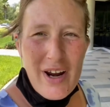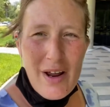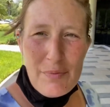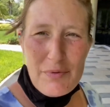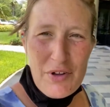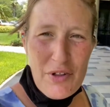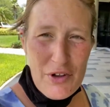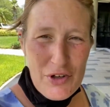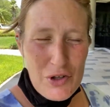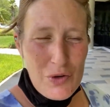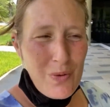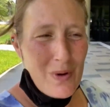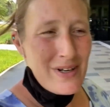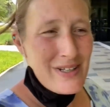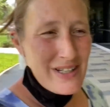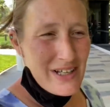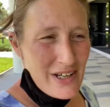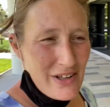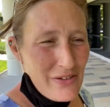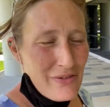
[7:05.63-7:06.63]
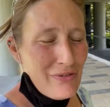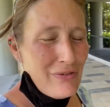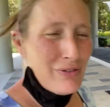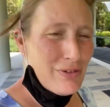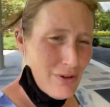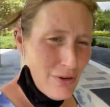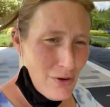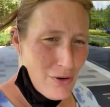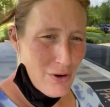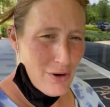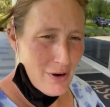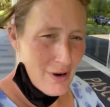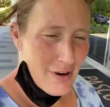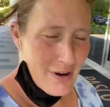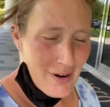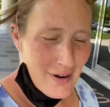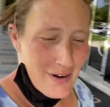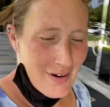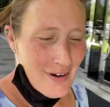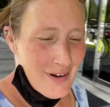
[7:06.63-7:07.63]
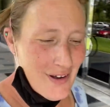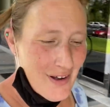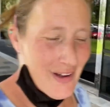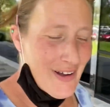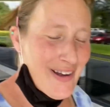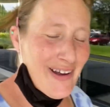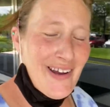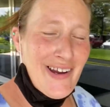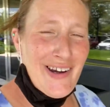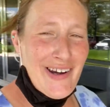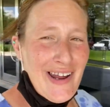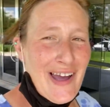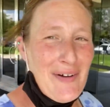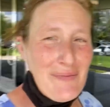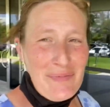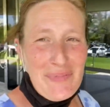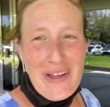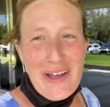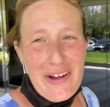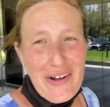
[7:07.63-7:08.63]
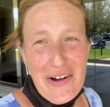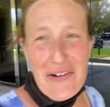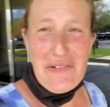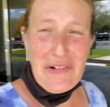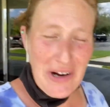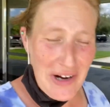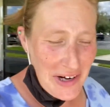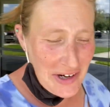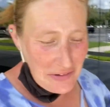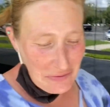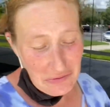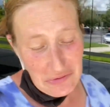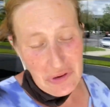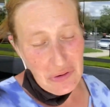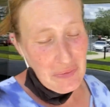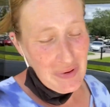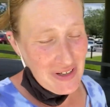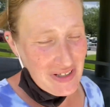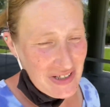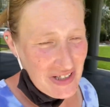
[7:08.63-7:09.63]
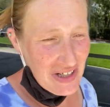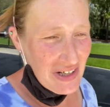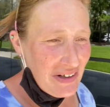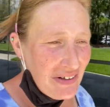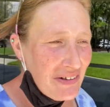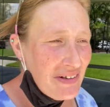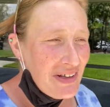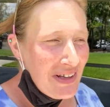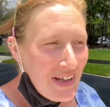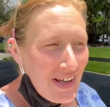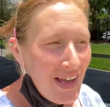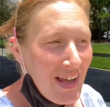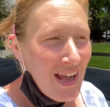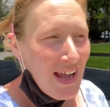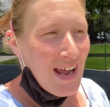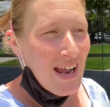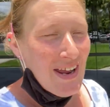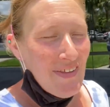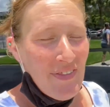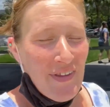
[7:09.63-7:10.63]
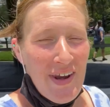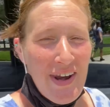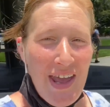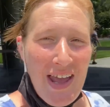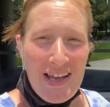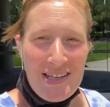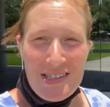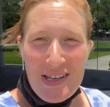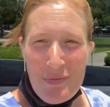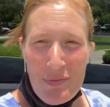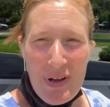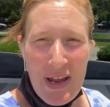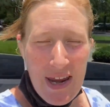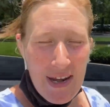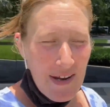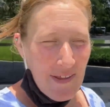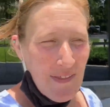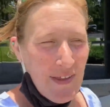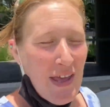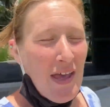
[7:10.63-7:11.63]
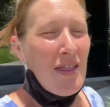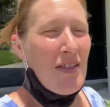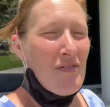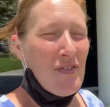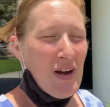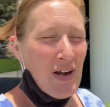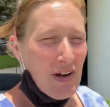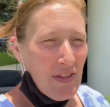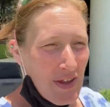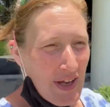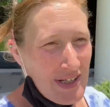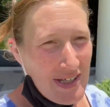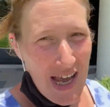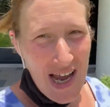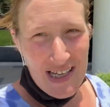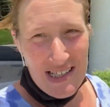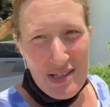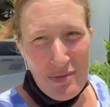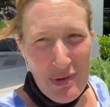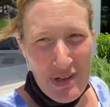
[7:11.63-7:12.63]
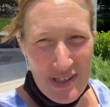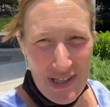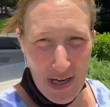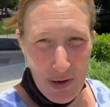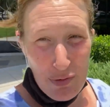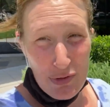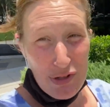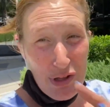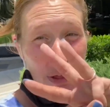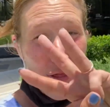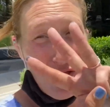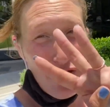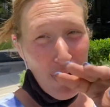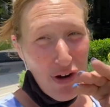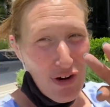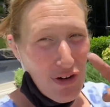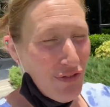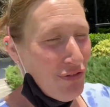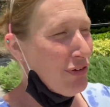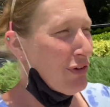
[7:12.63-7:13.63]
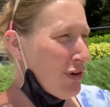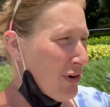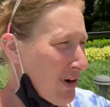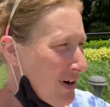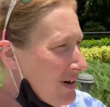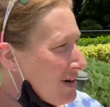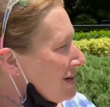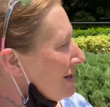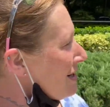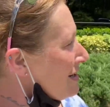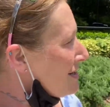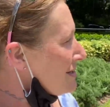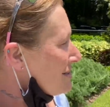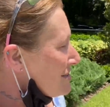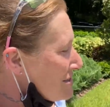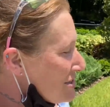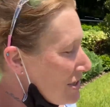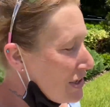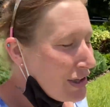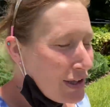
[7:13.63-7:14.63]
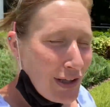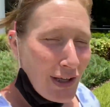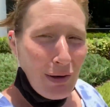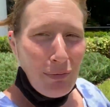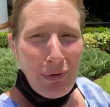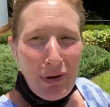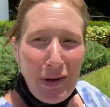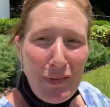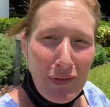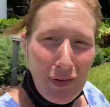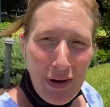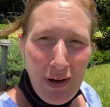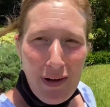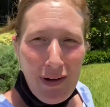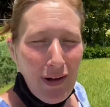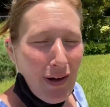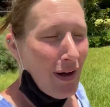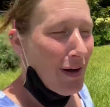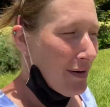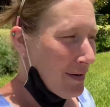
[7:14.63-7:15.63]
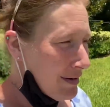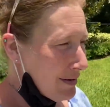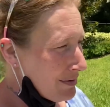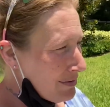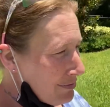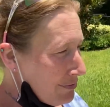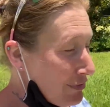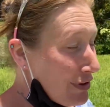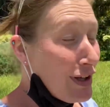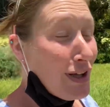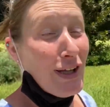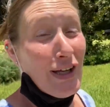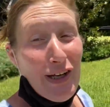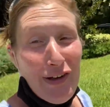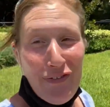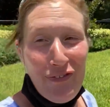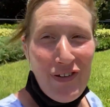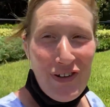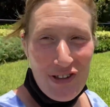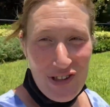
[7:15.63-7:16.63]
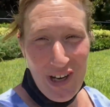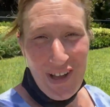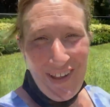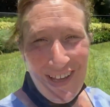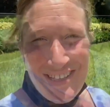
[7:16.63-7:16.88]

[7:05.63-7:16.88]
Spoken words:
up to the 20th floor. And I'm like, all right, no big deal. And then as I'm getting in the elevator, they texted me and said it was the 3rd floor. So a little bit of a relief, shall I